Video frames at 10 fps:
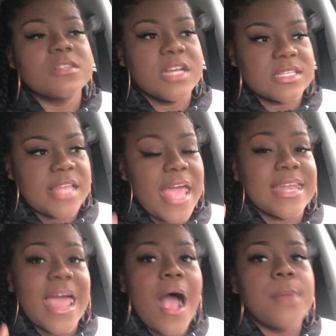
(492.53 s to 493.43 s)
does that.
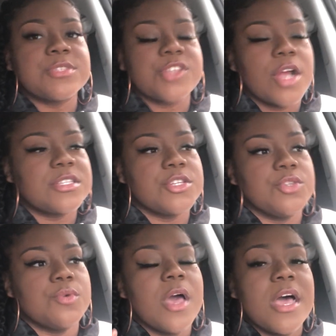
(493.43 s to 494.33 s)
Now I'm starting to
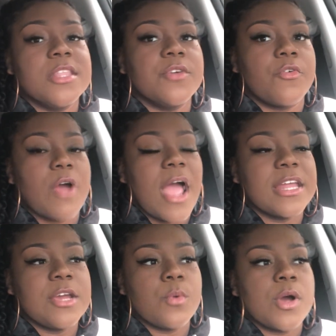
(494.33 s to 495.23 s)
do the
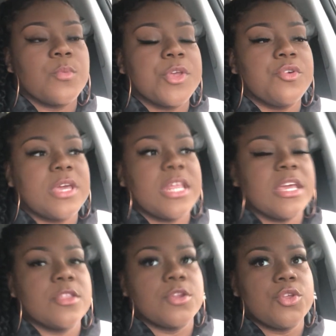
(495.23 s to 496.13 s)
variety one, where you can
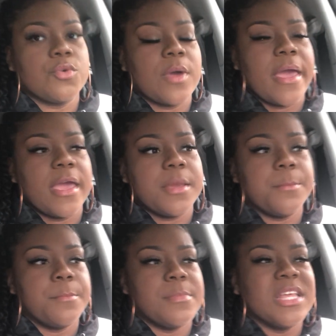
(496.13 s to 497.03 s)
either do a
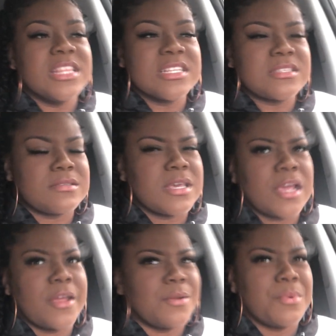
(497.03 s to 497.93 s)

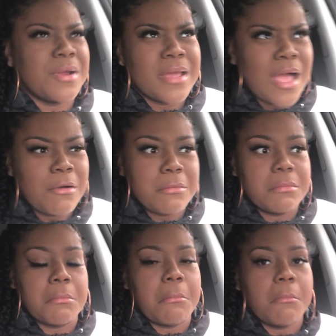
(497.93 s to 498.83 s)
military workout
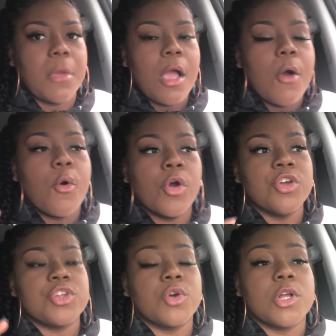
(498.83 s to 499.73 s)
or
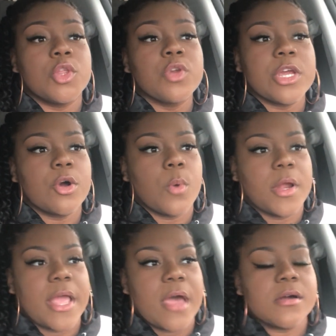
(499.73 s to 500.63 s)
you can do a gluteal
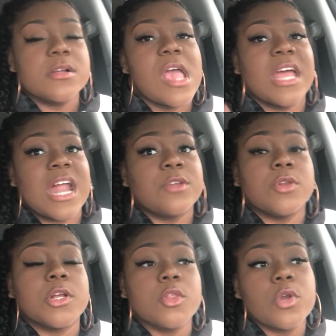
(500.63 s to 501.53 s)
workout. And I do
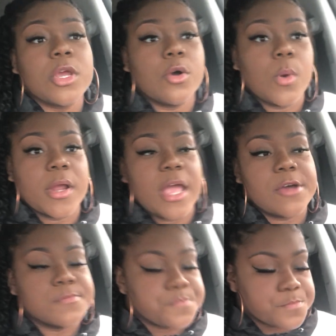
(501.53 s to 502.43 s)
the gluteal workout.